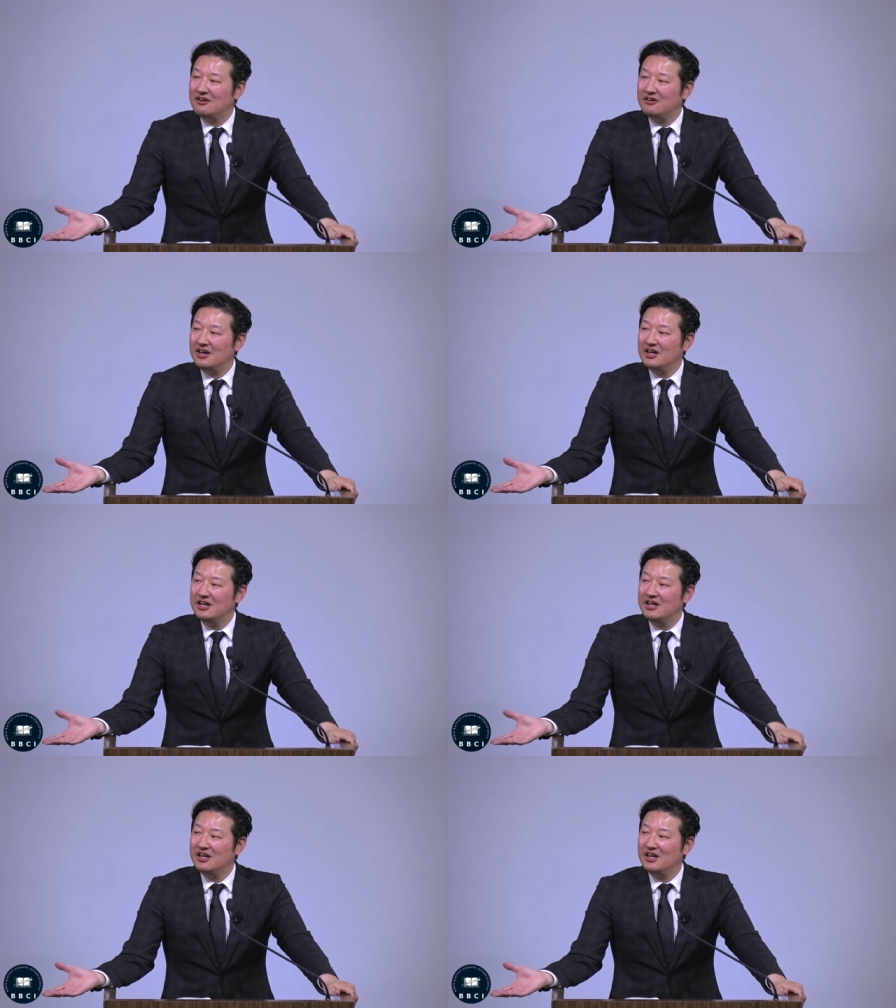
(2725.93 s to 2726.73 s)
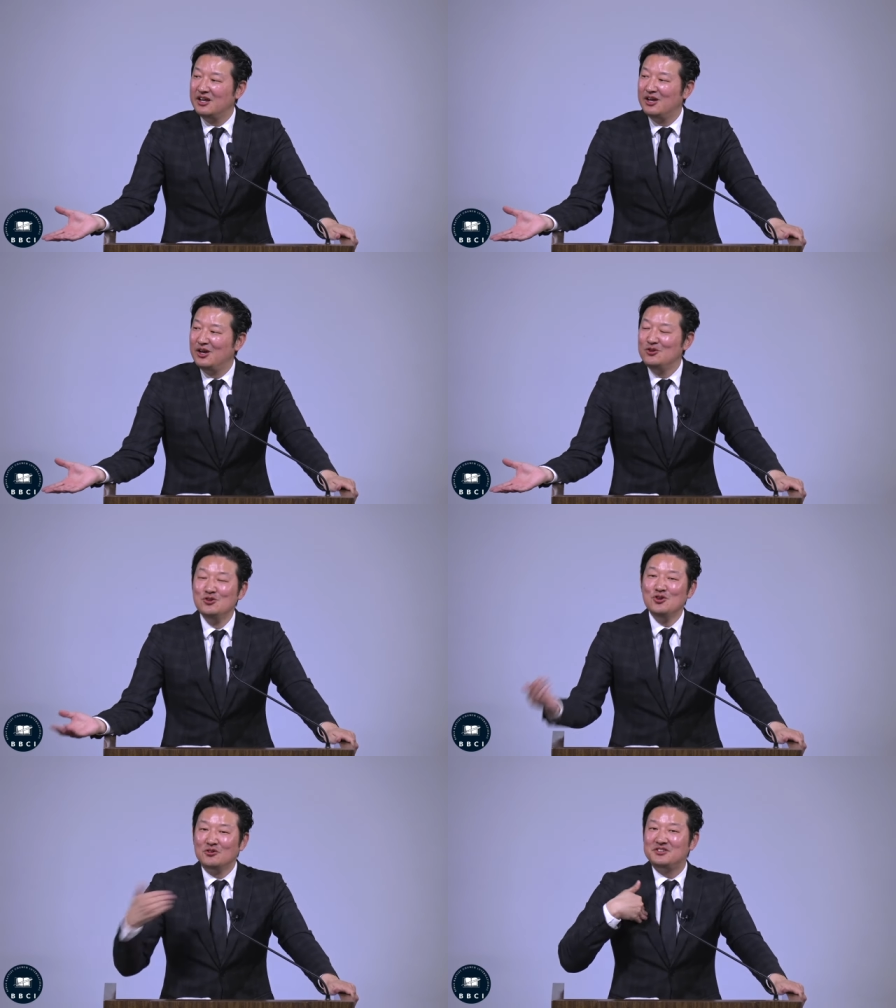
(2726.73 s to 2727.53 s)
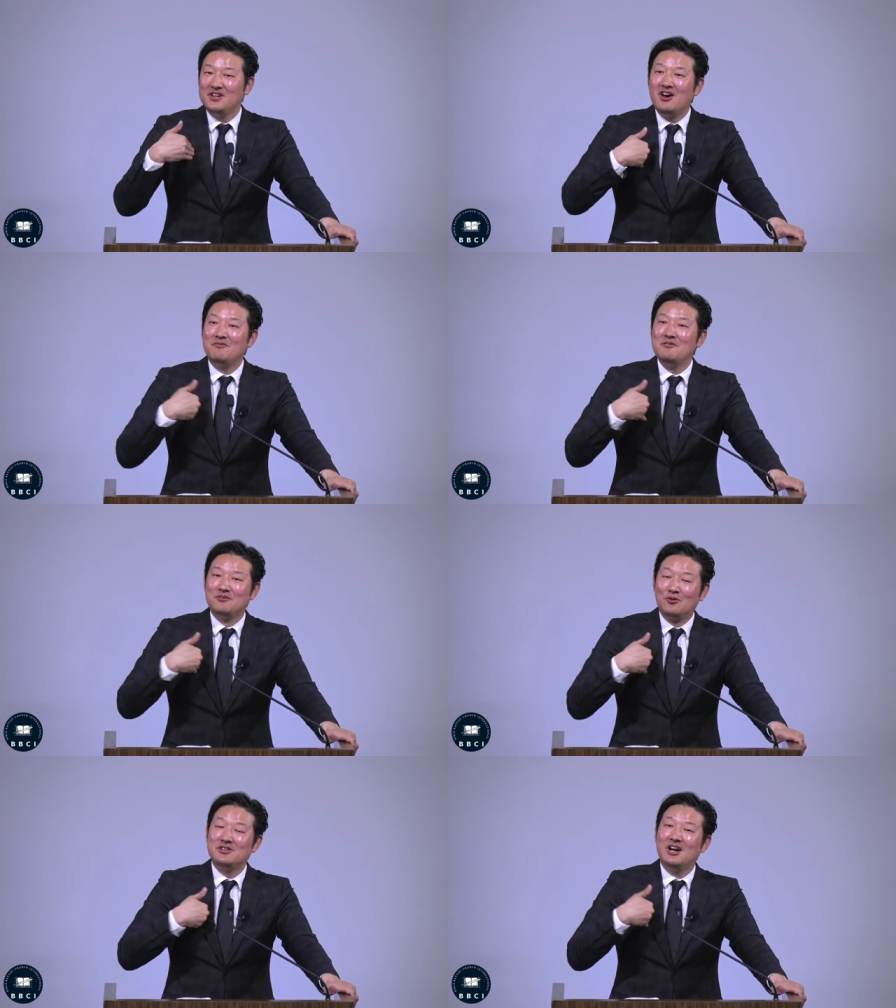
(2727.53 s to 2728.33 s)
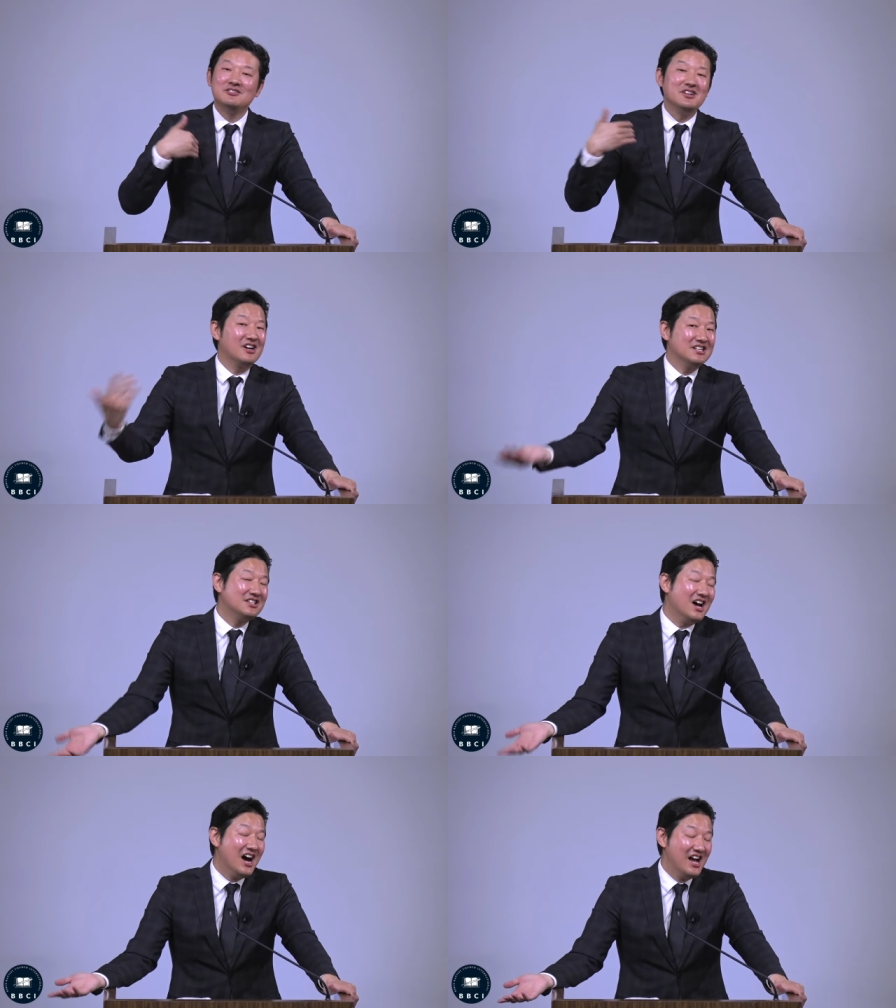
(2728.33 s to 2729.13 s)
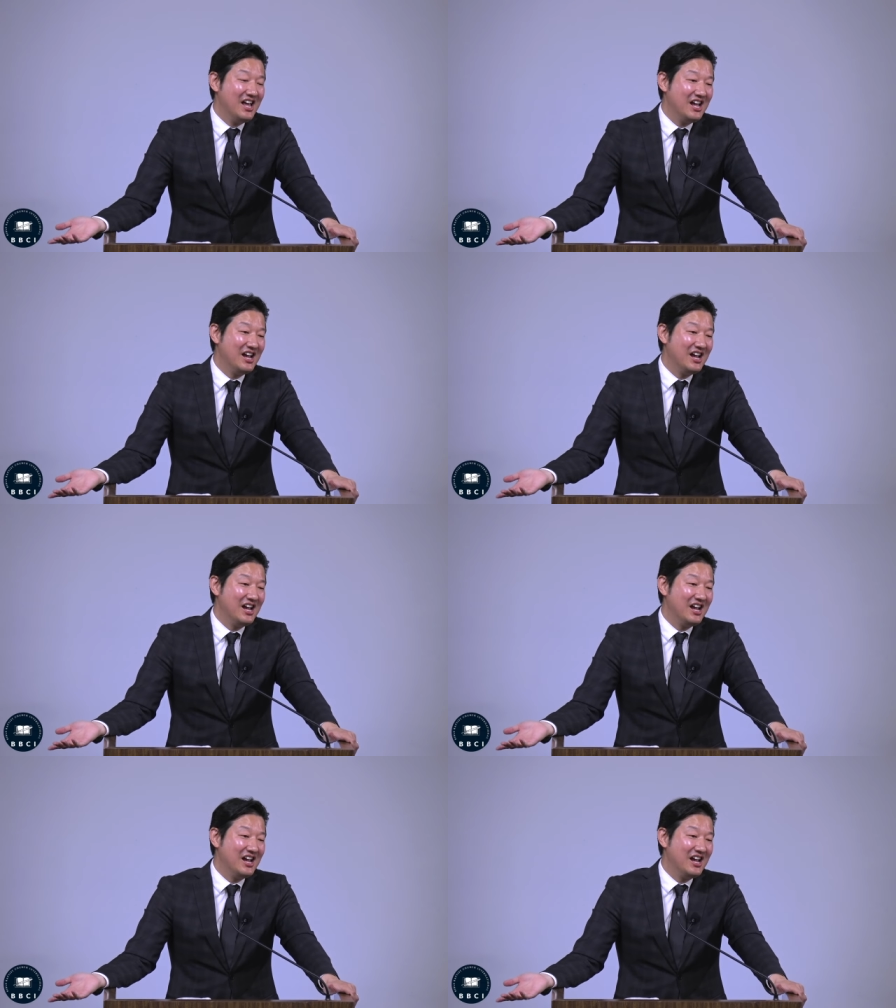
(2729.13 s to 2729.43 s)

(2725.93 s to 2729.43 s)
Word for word: Right? You yourself, if Lord tarries, are going to die.